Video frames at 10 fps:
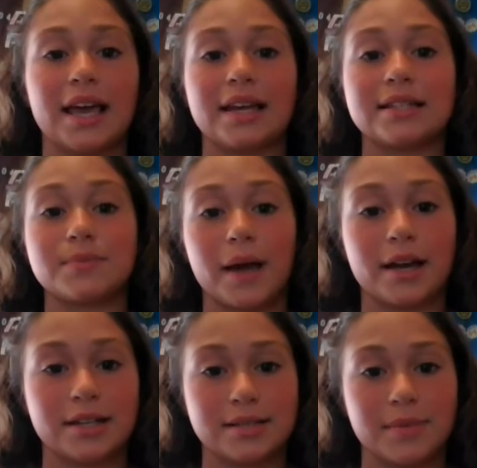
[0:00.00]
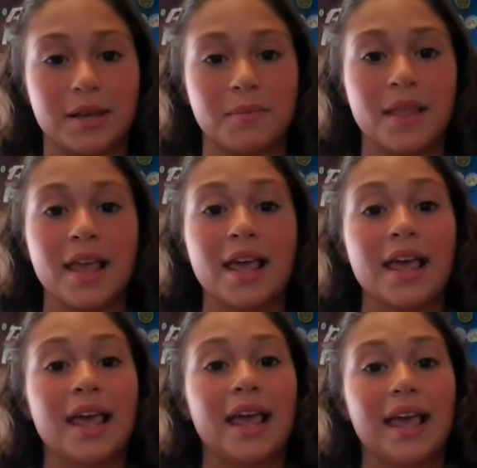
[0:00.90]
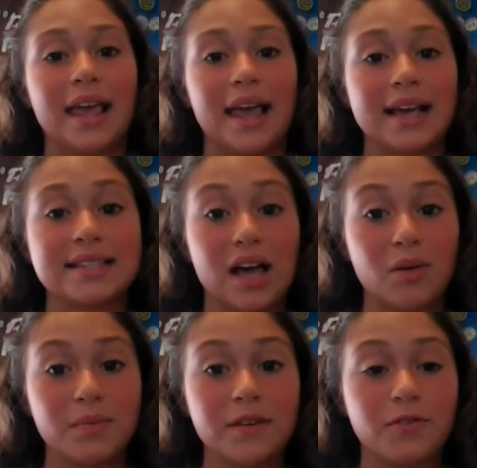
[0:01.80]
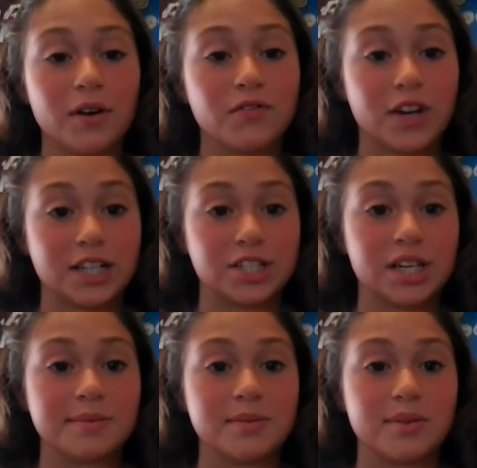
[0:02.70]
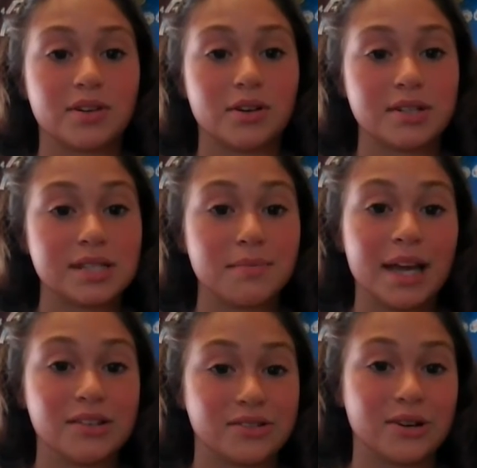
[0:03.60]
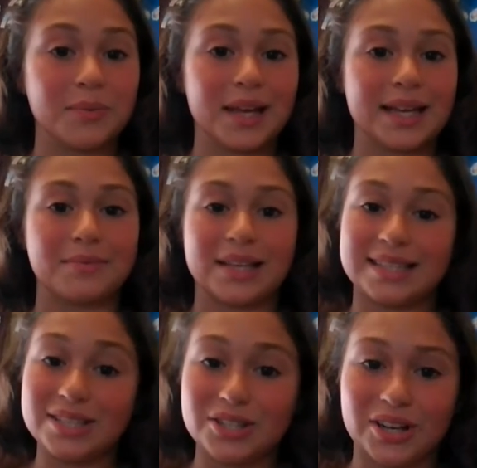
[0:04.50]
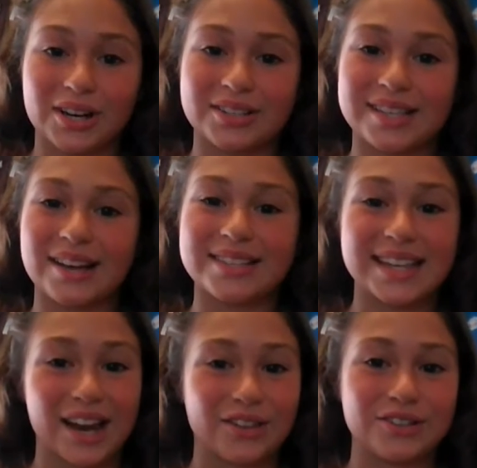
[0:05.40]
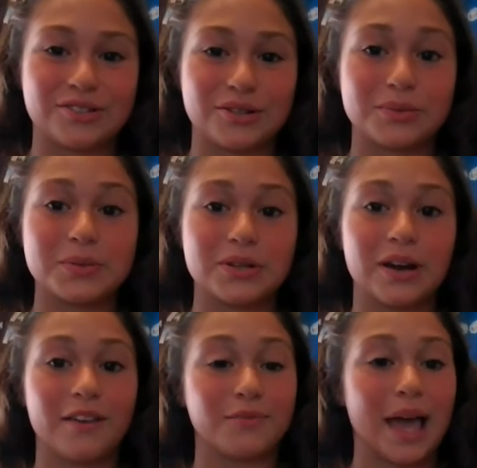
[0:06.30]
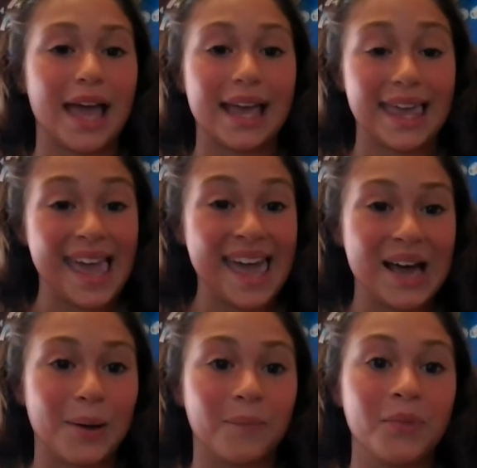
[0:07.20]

and inspires me. It has helped me form friendships with girls in my troop and my sister Girl Scouts and other troops who I've met at camp.